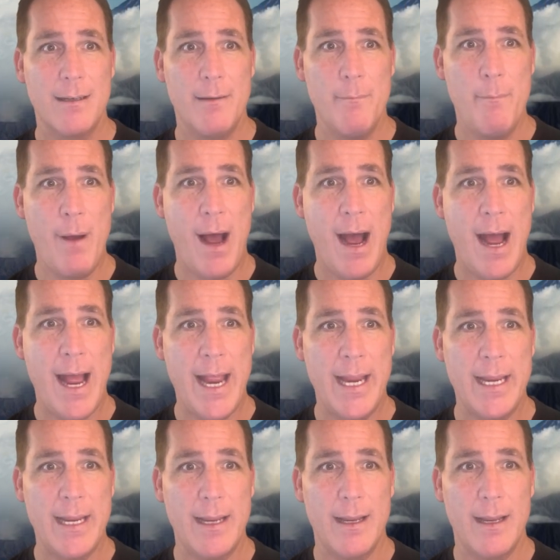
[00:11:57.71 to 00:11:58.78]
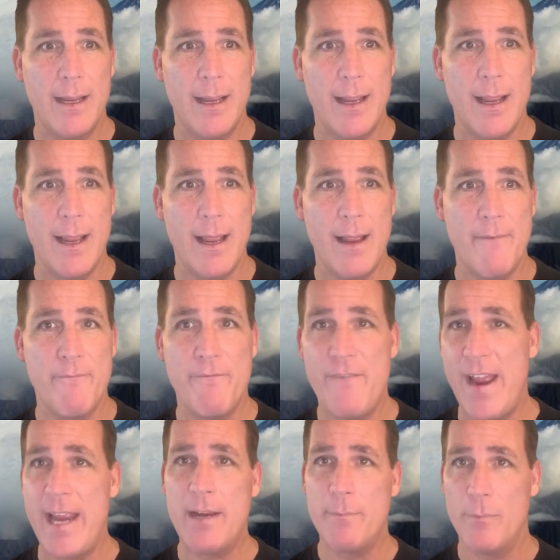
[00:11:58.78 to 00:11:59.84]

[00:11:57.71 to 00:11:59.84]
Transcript: by fake